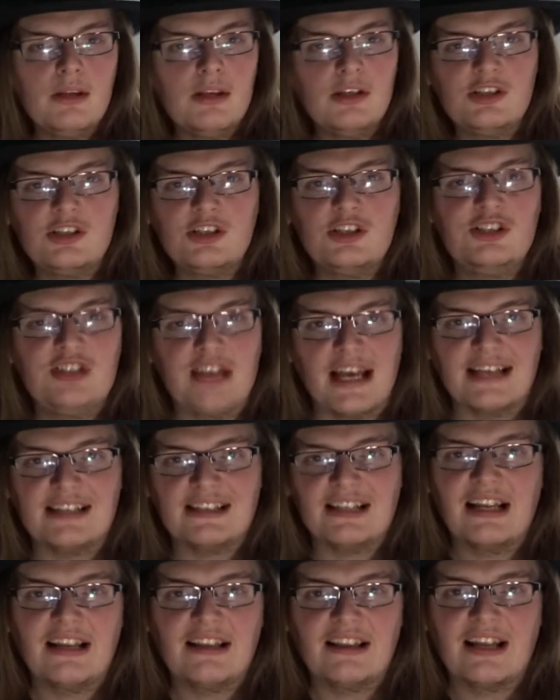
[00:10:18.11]

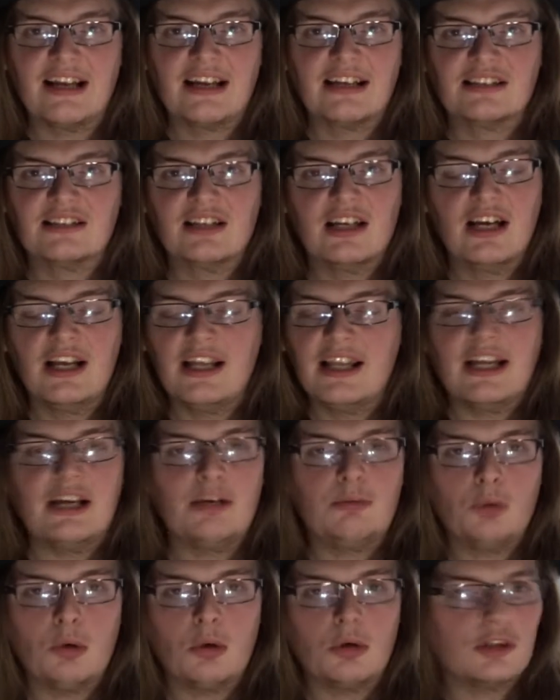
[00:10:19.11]
suggesting things, they
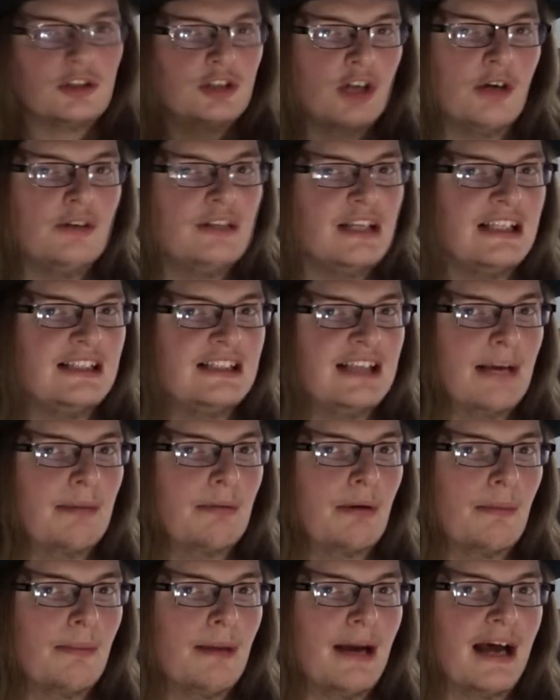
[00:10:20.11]
could walk a totally
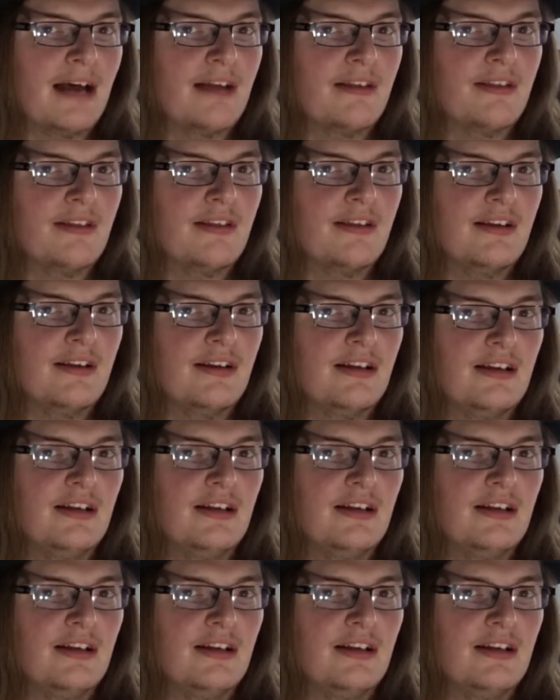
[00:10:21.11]
separate path.